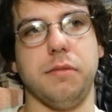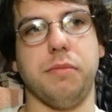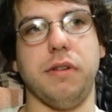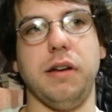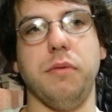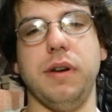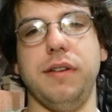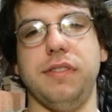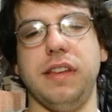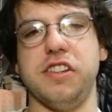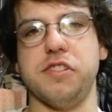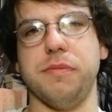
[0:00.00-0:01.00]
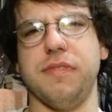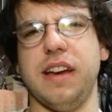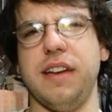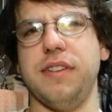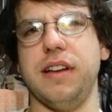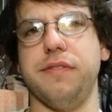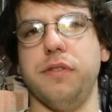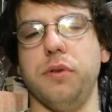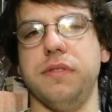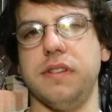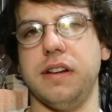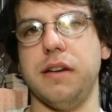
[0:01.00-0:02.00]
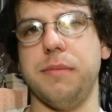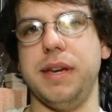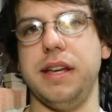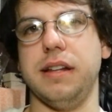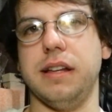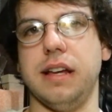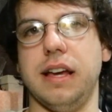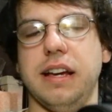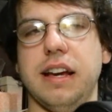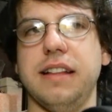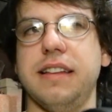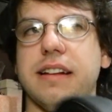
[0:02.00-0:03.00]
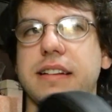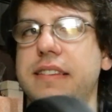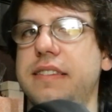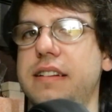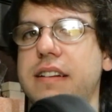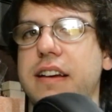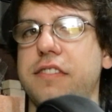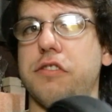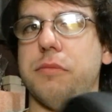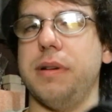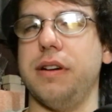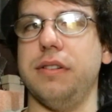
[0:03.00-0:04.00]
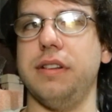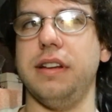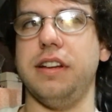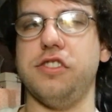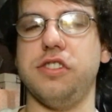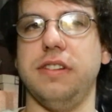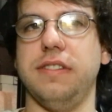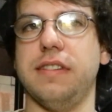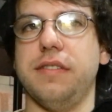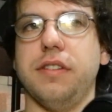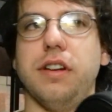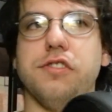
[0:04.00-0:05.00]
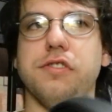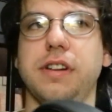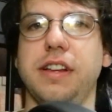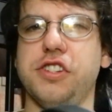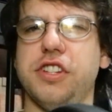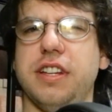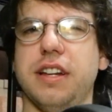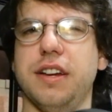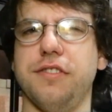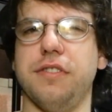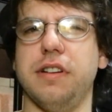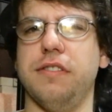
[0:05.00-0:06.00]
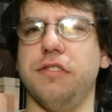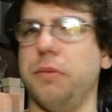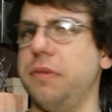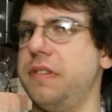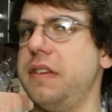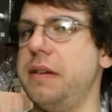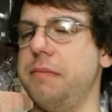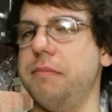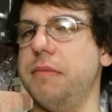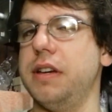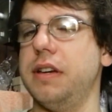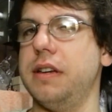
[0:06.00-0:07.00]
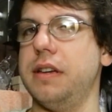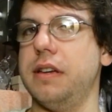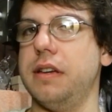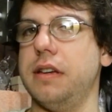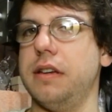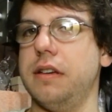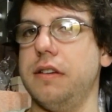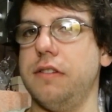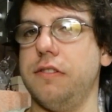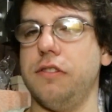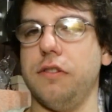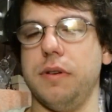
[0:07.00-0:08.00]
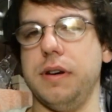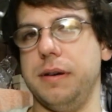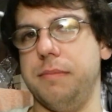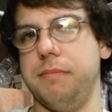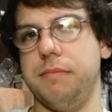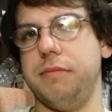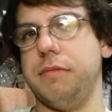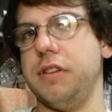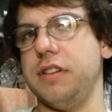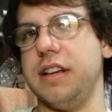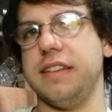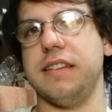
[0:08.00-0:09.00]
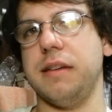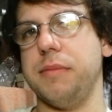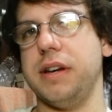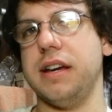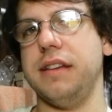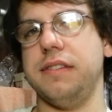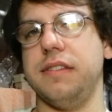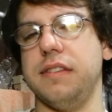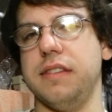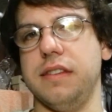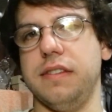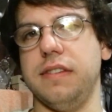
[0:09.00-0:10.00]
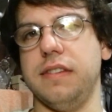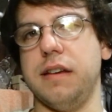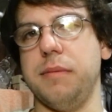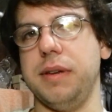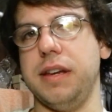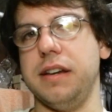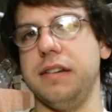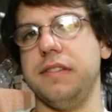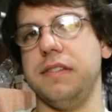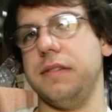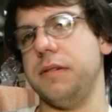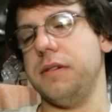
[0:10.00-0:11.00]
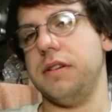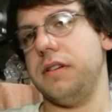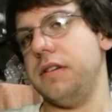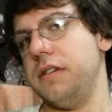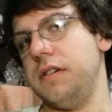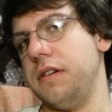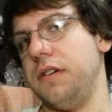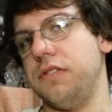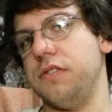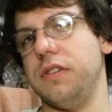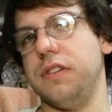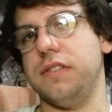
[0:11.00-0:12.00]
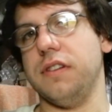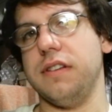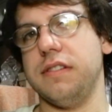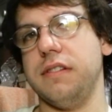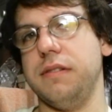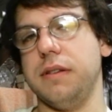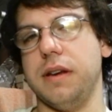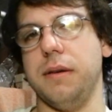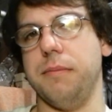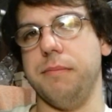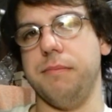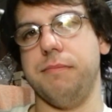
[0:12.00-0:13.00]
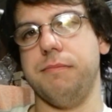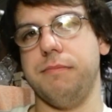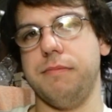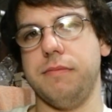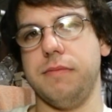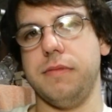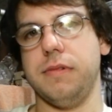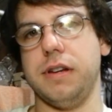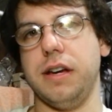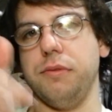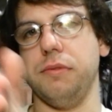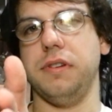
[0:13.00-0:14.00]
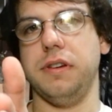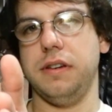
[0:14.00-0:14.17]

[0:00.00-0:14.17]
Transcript: Brainwaves HM5 headphones to come in. I contacted Sennheiser about HD700, HD100, so we'll see. So, till next time, guys, this is ZombieX, also known as Austin, out.